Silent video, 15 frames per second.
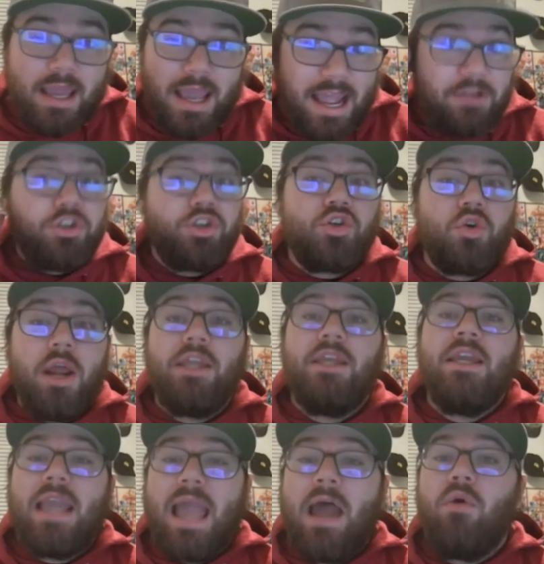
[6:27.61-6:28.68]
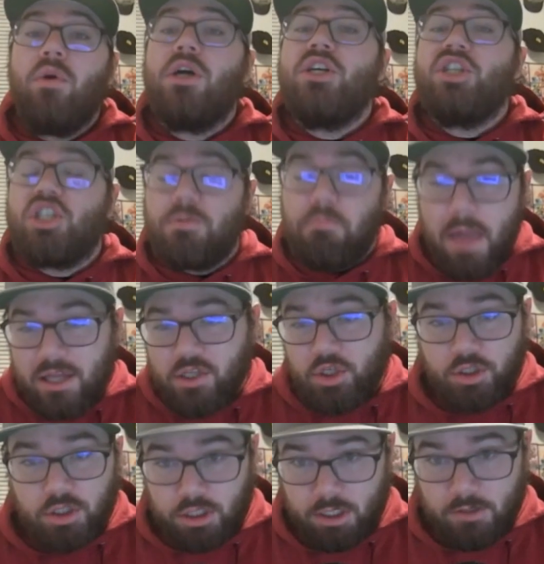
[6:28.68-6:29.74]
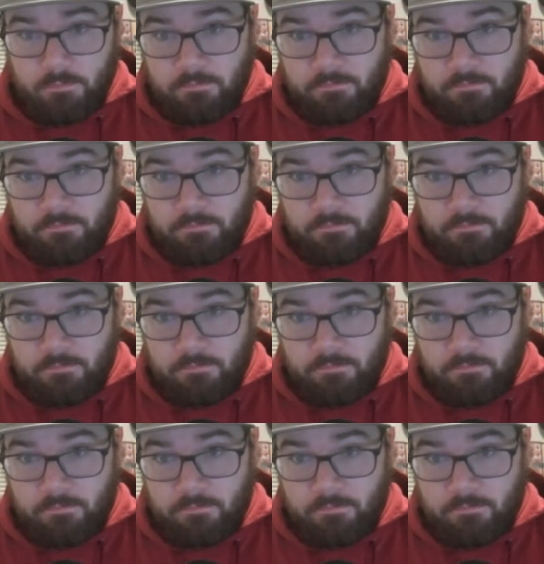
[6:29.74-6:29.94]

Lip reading: and striking out especially